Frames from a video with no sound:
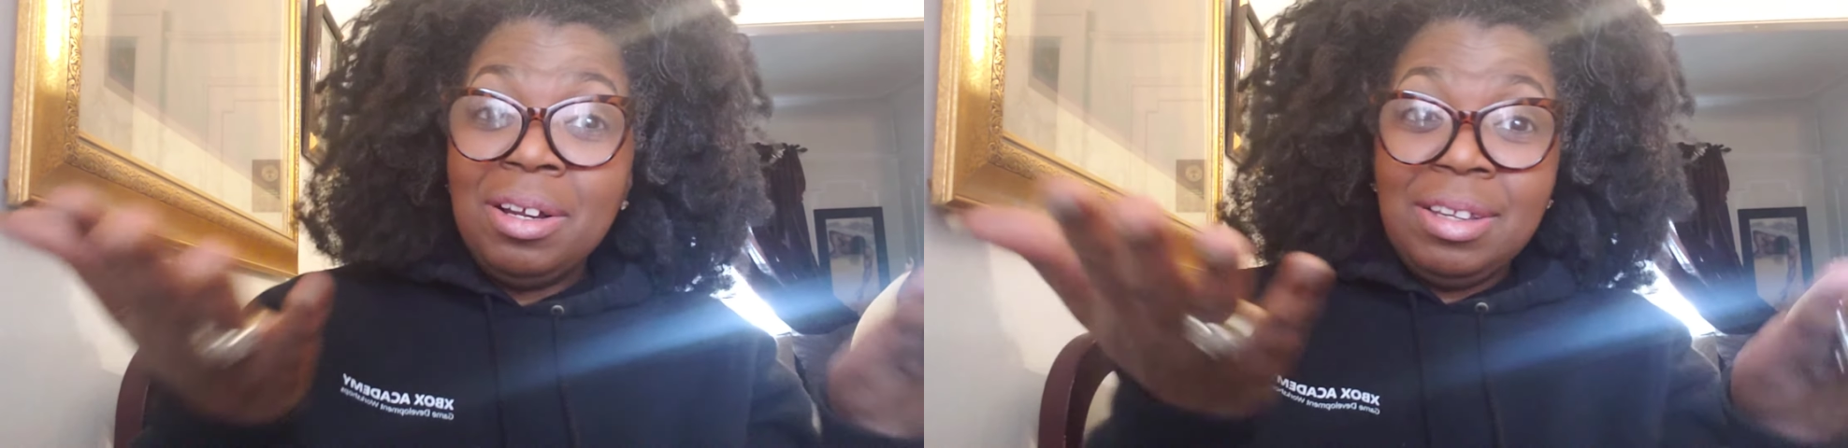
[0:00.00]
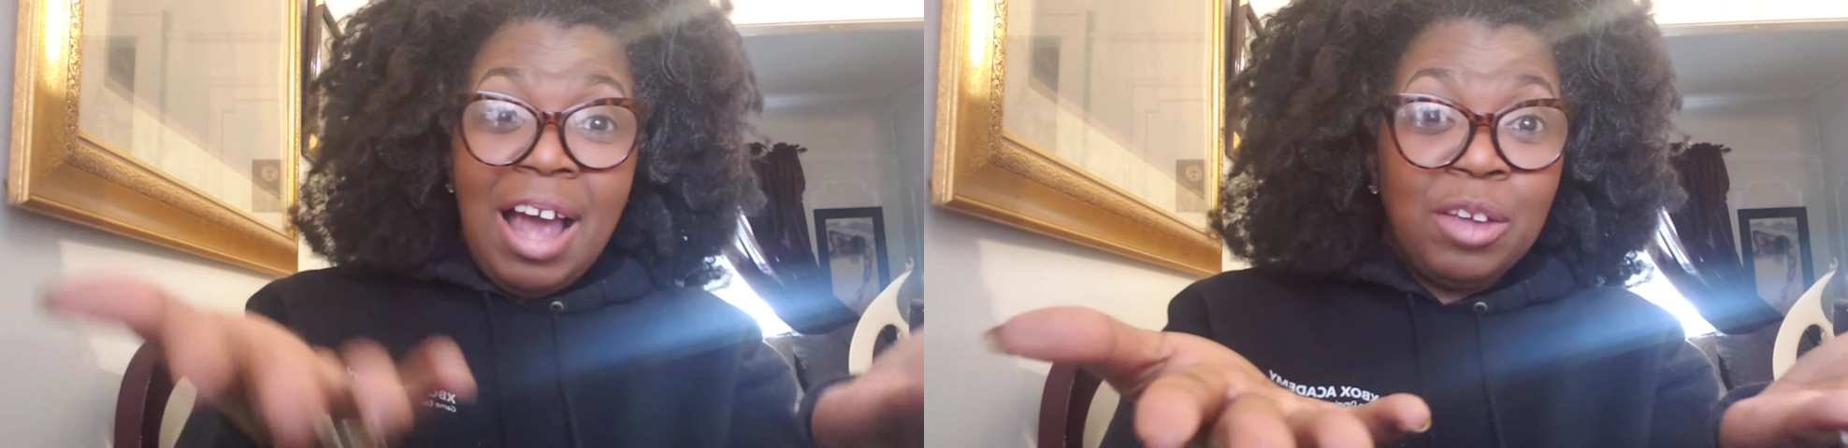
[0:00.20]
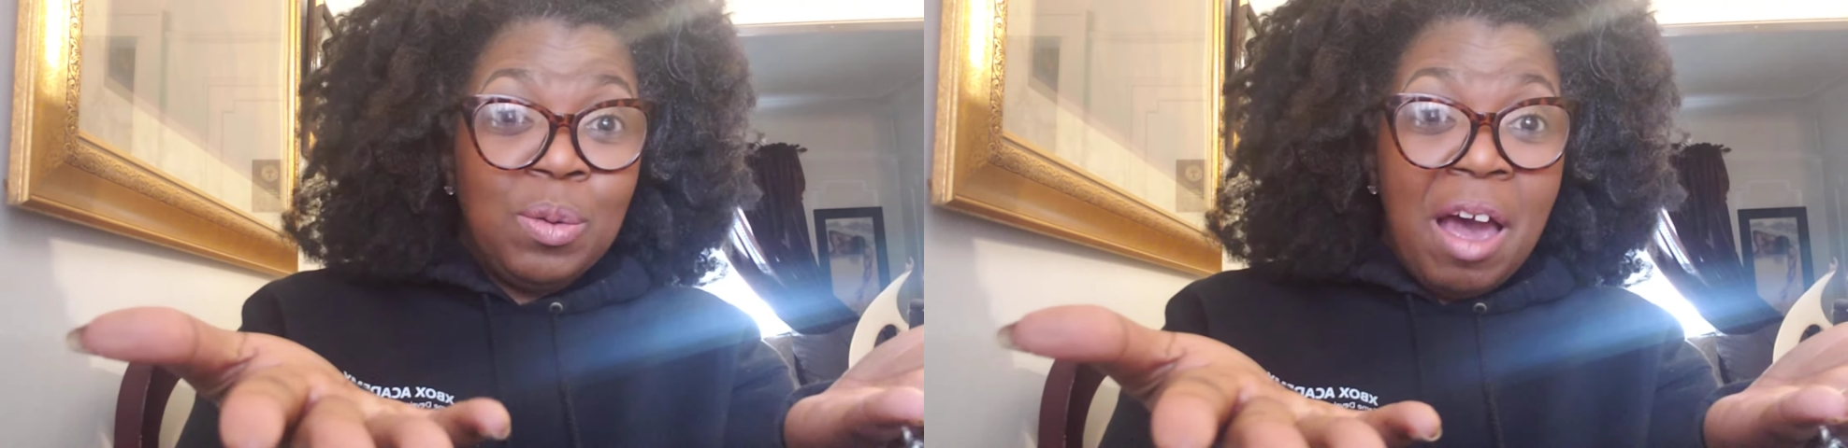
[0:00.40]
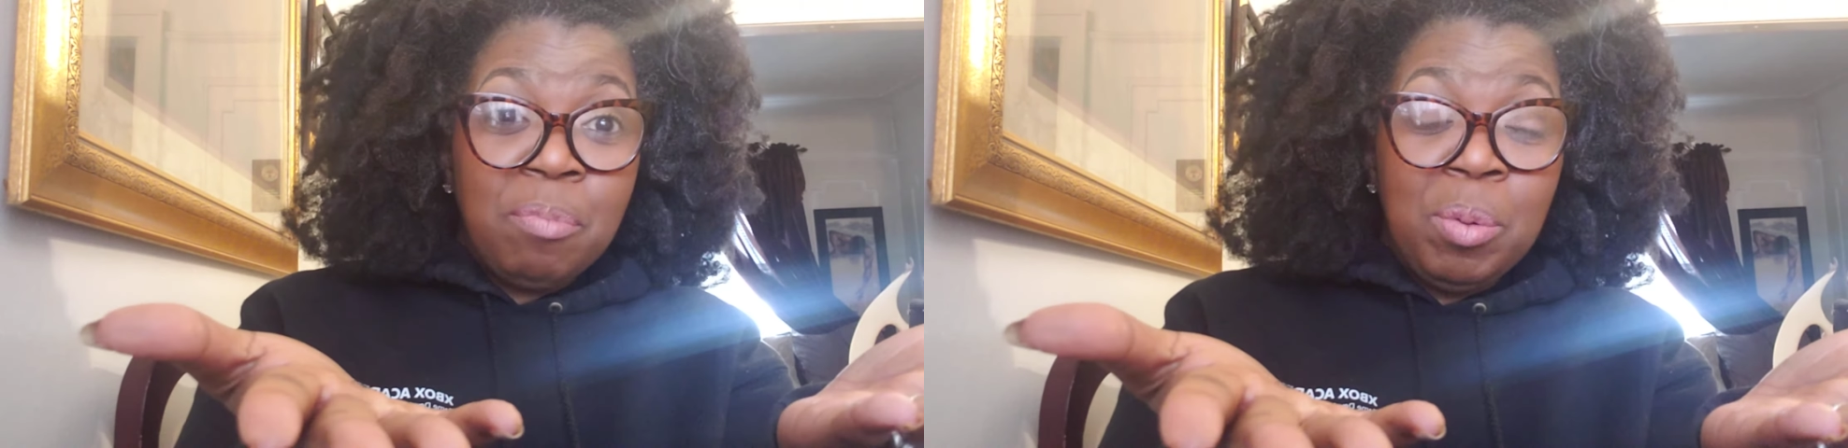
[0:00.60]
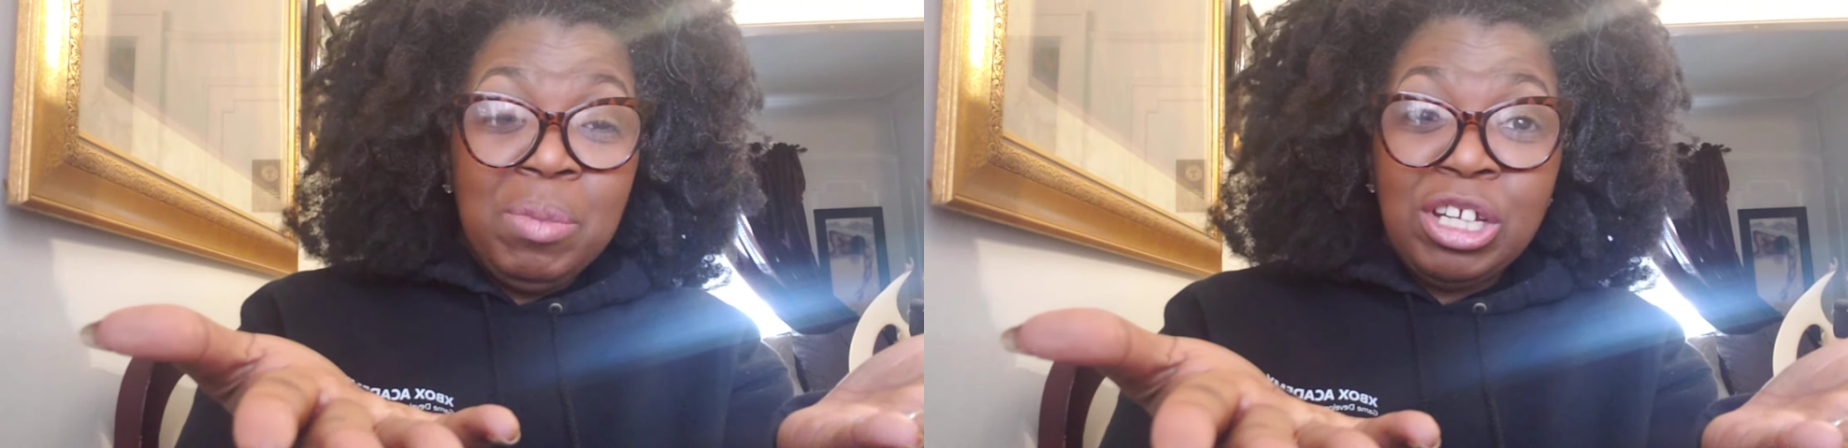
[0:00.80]
Now you
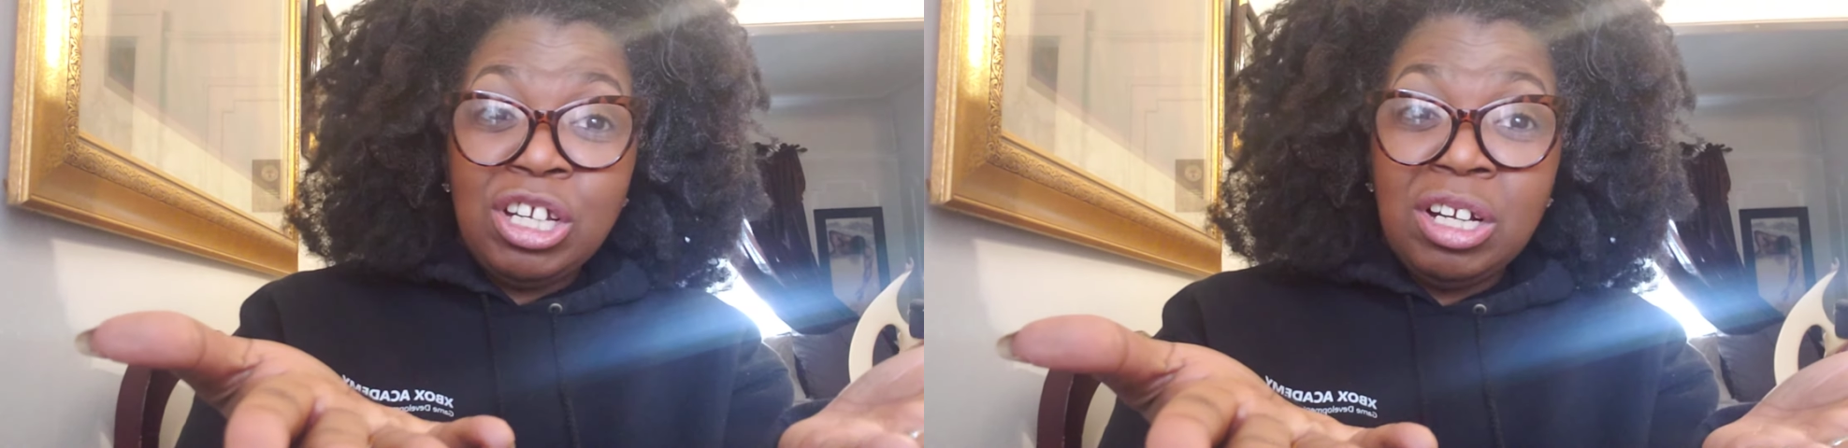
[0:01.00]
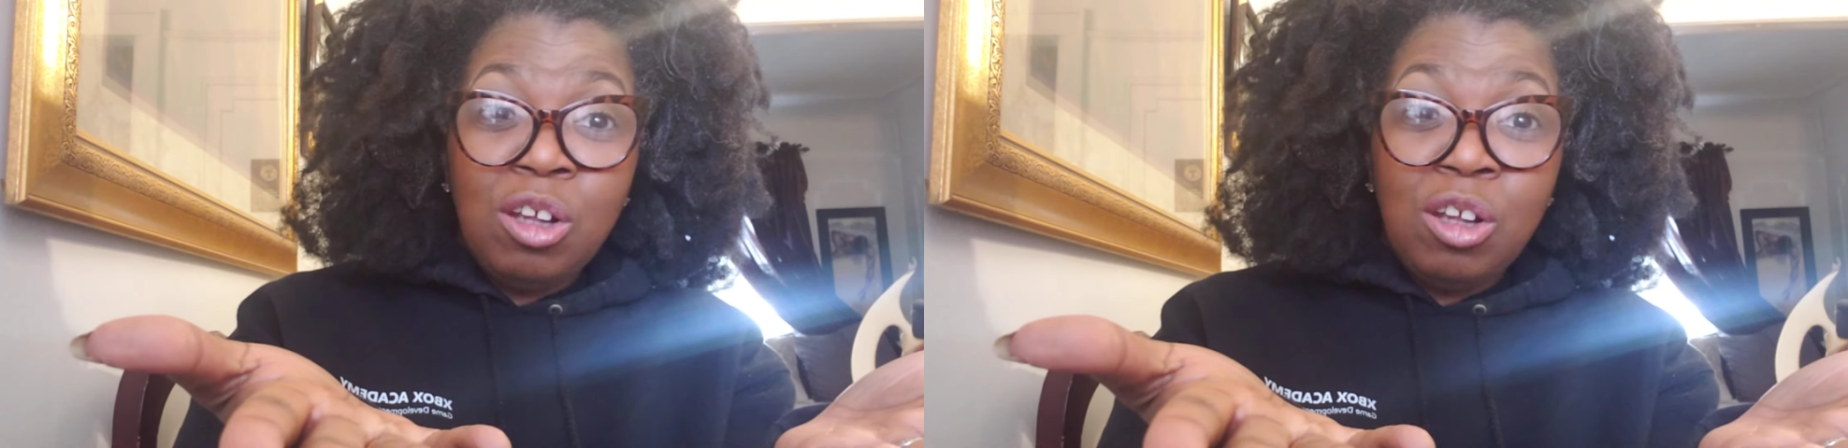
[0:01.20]
have permission to